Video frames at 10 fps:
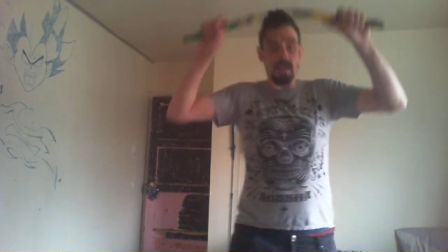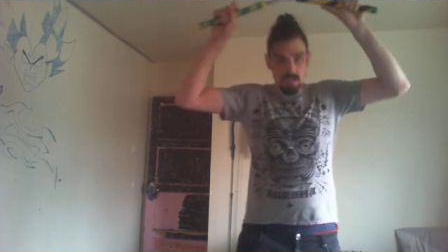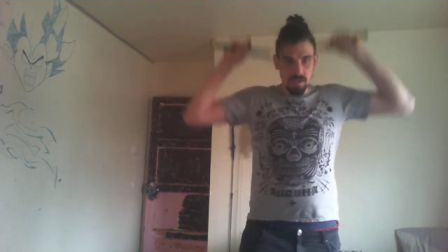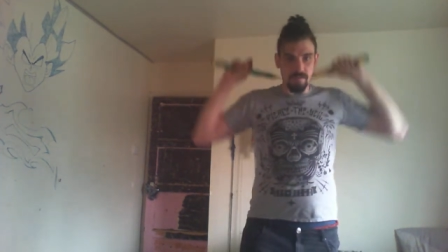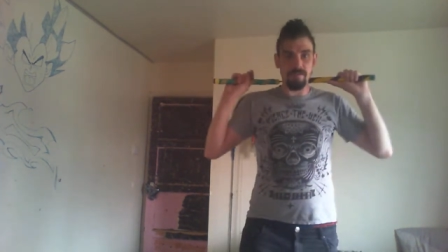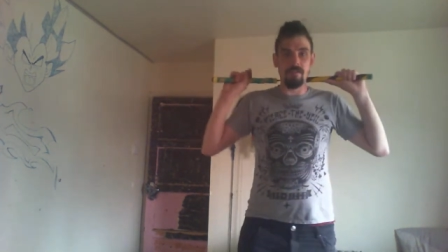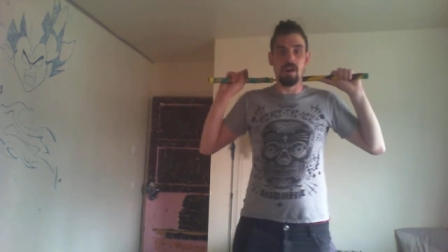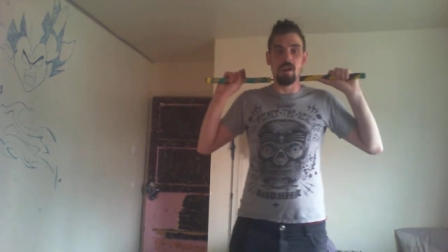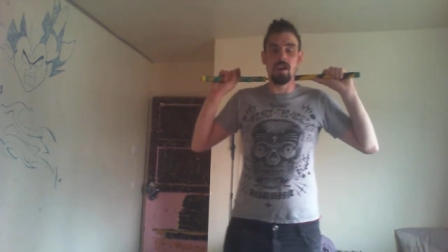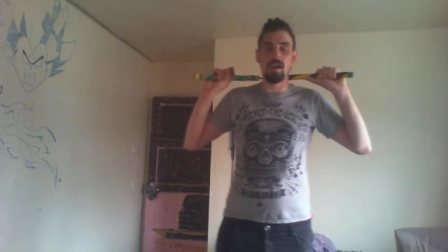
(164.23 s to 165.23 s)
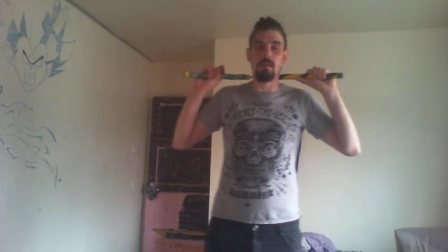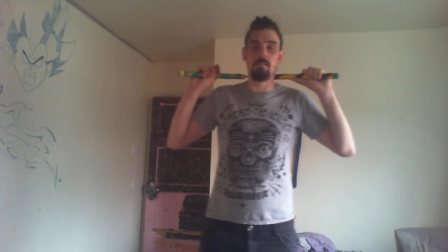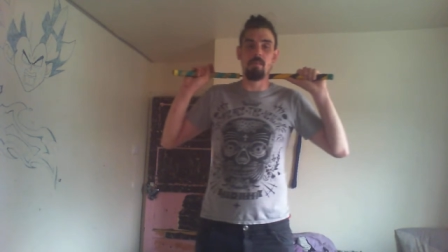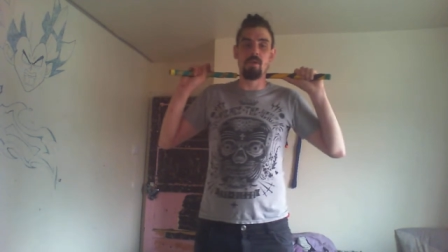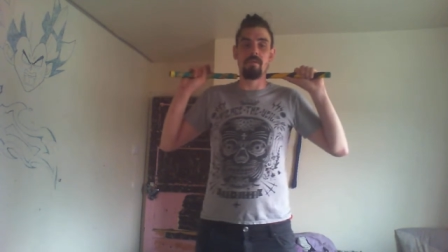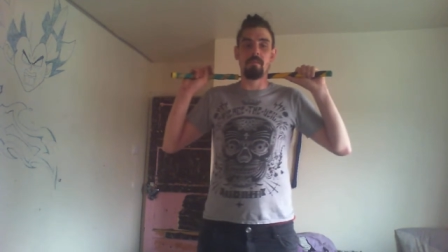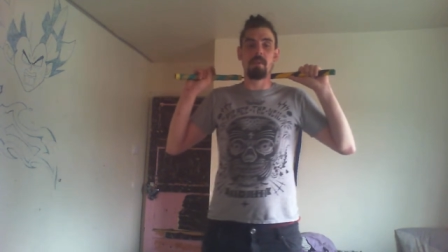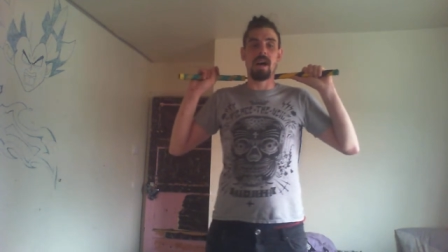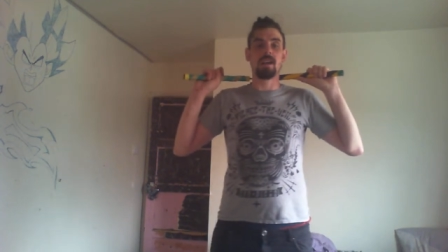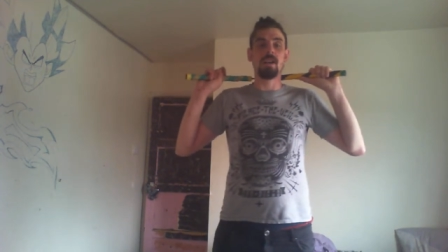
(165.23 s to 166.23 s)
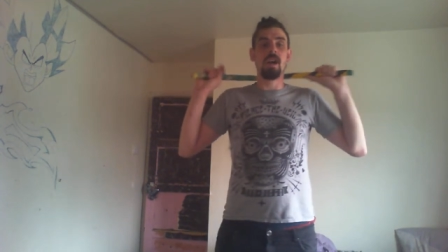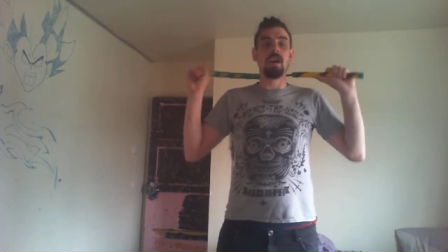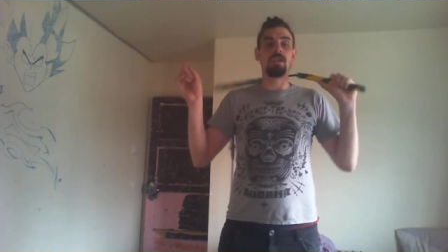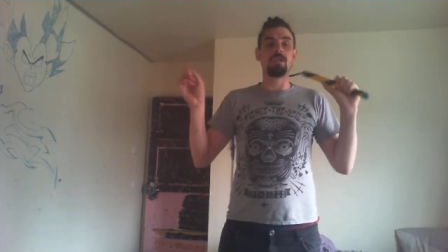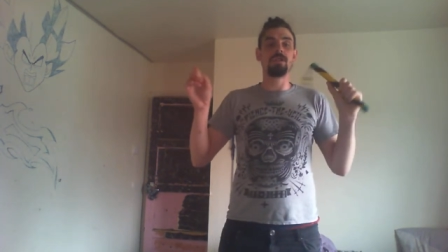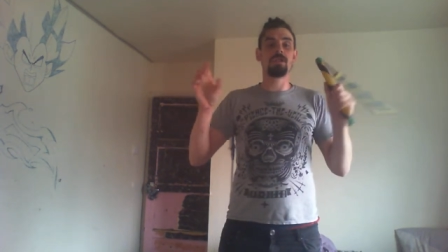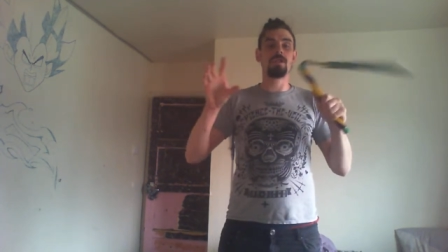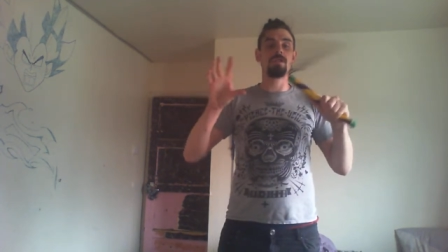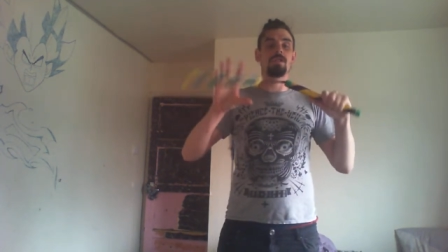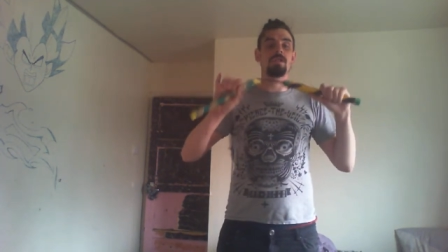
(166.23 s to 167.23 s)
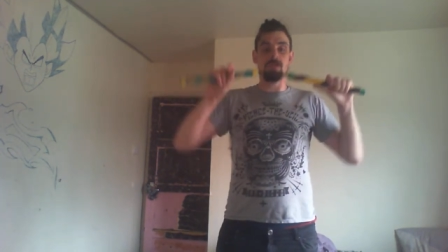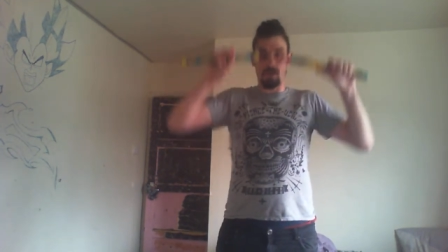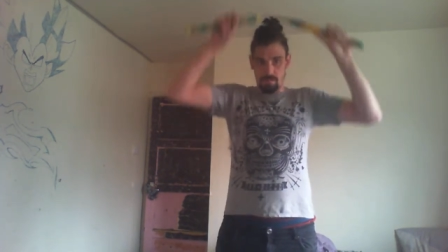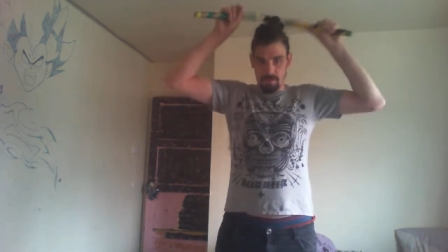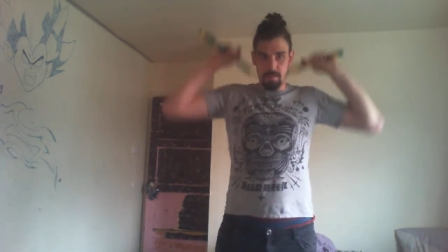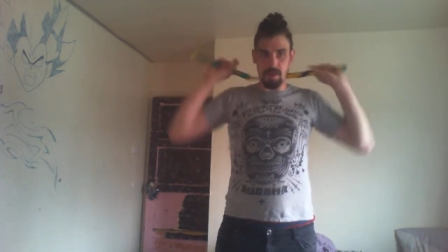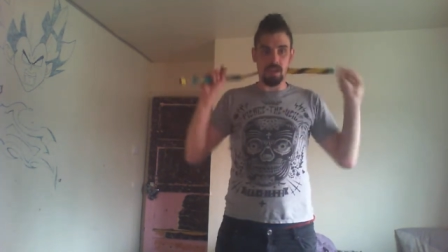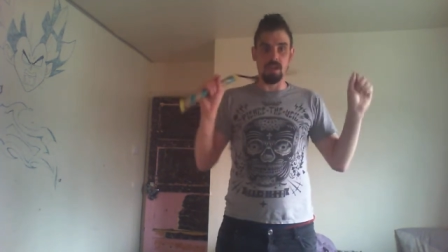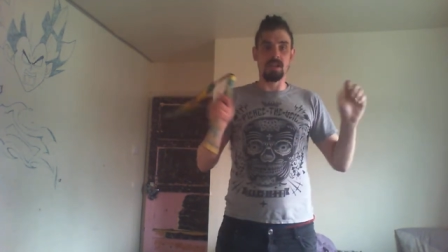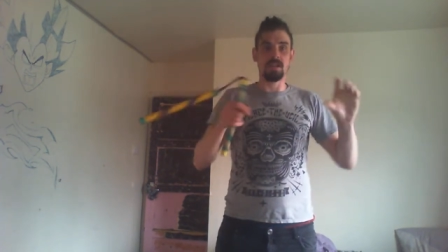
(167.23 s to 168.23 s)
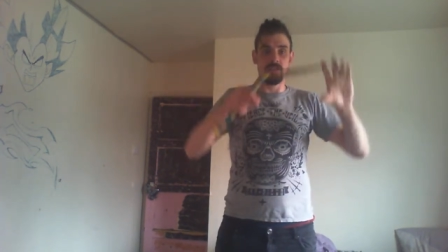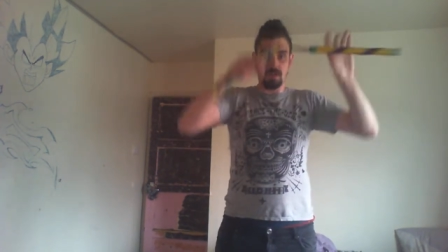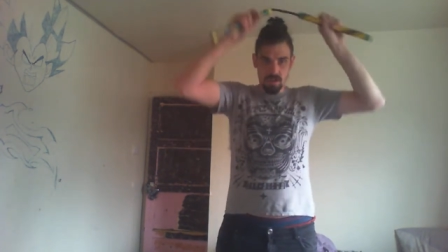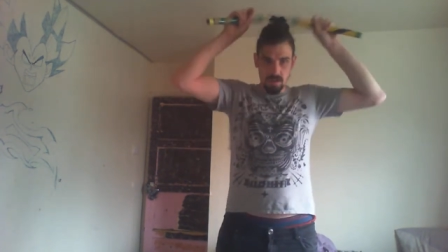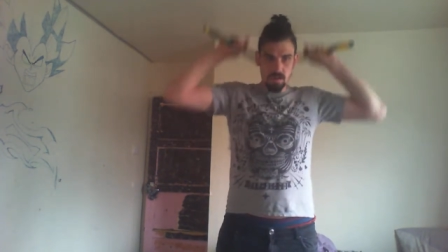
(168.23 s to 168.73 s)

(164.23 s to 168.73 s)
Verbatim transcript: to the front and then move it back and you're just just going to repeat this